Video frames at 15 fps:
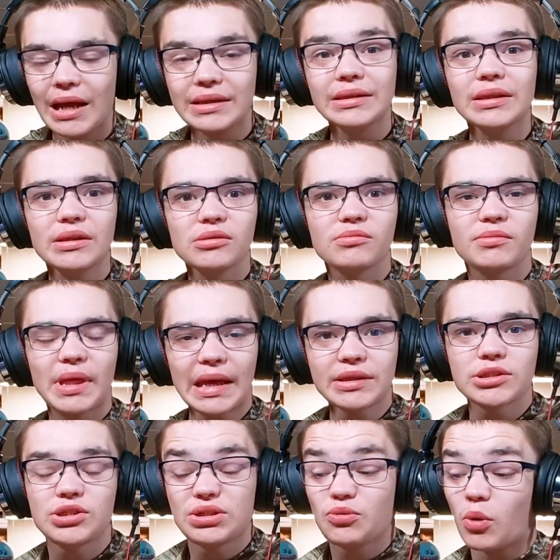And
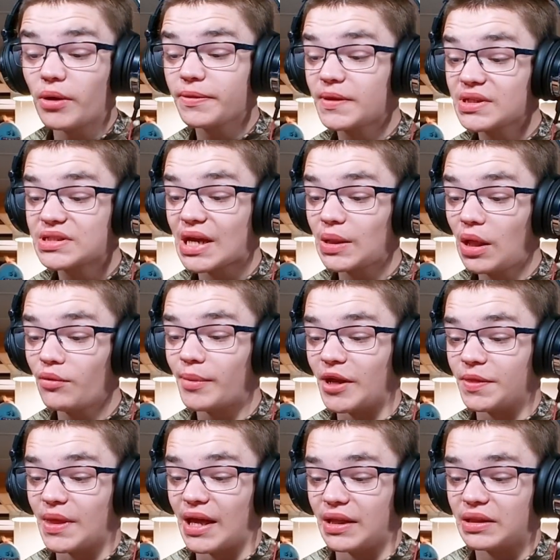that's one of the things I love
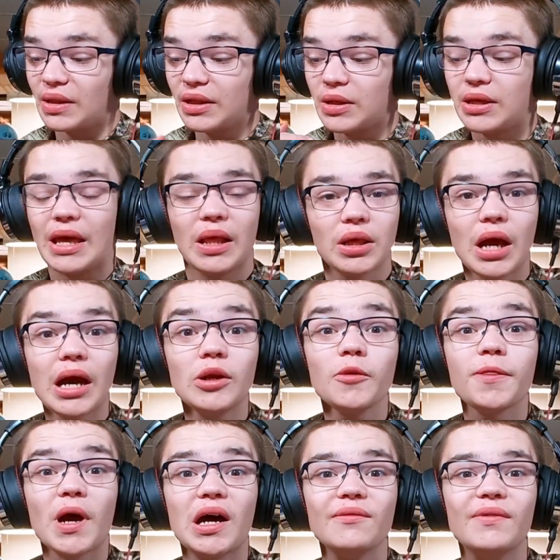about that. Like, Elgato
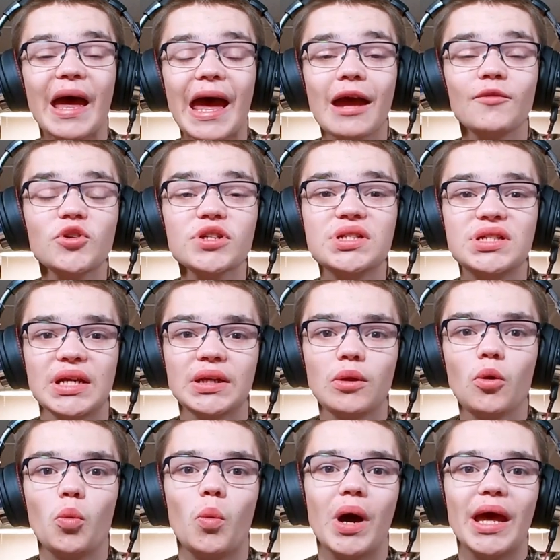thought of every
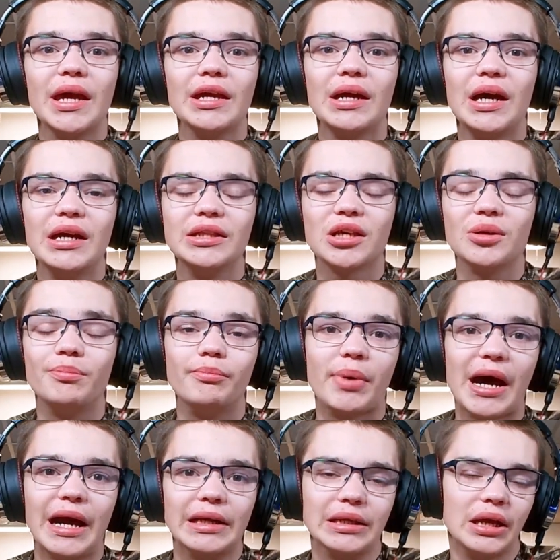single way to
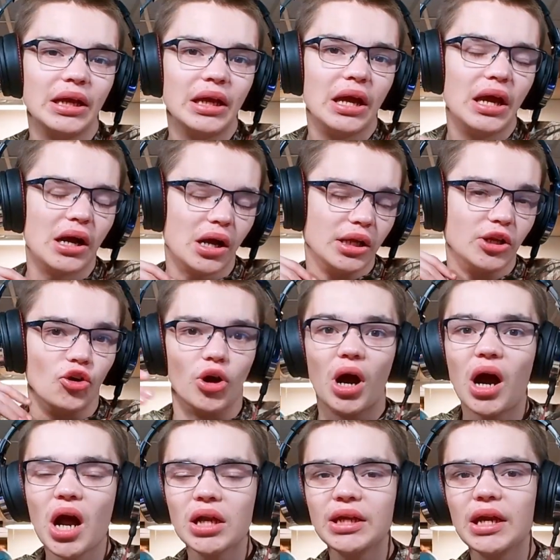combine your
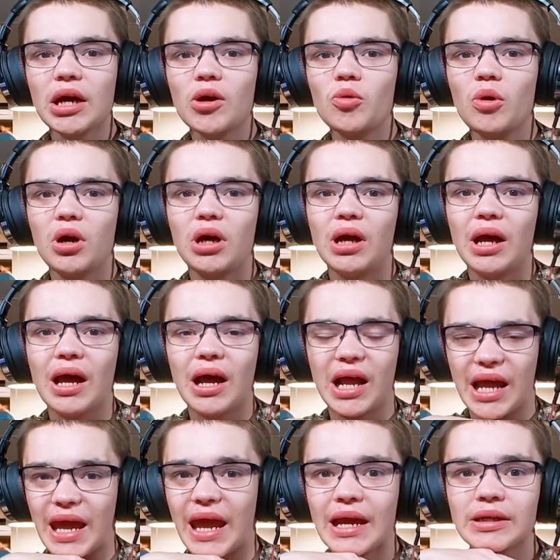audio
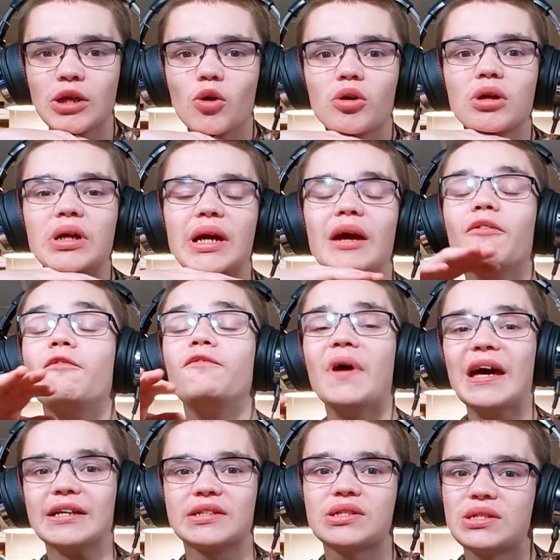and your
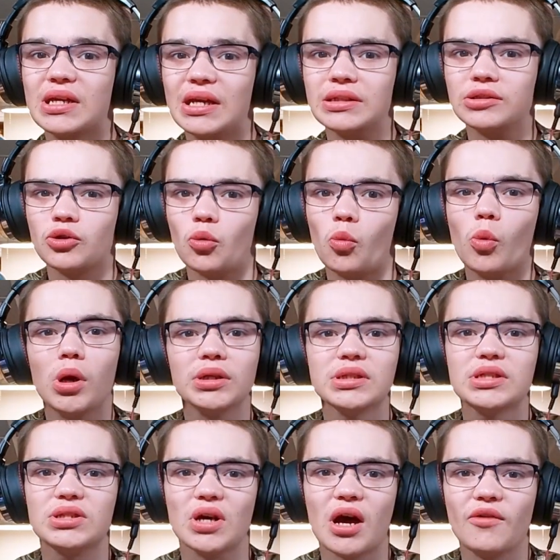effects into one
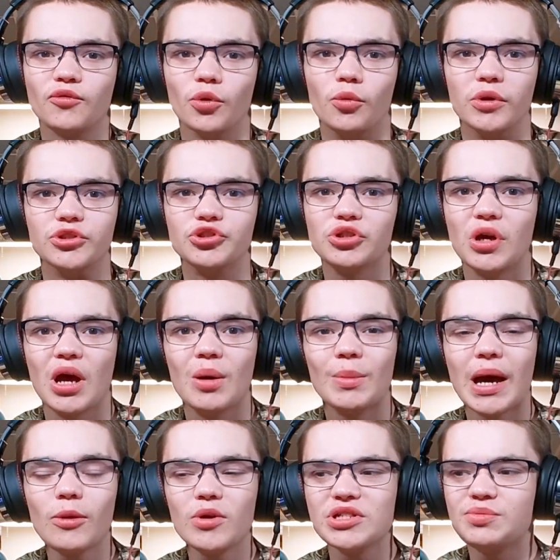software, which,
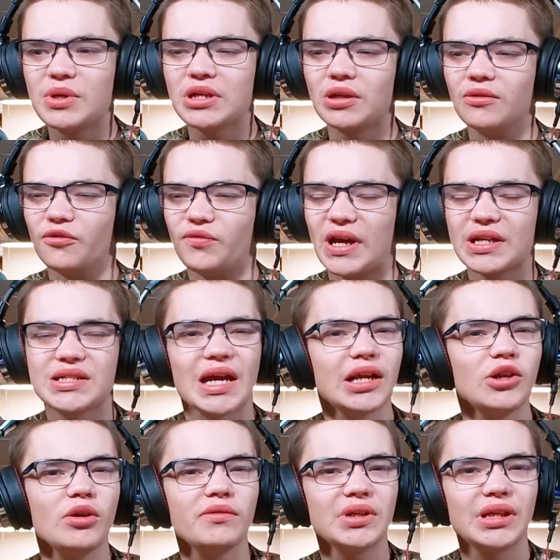by the way, speaking of effects, how do
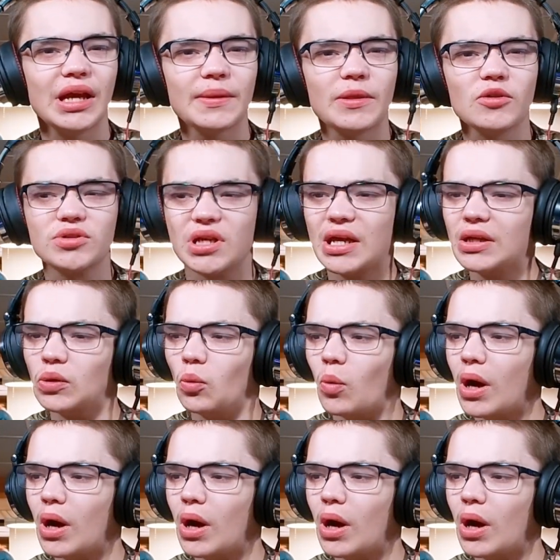you even get those in?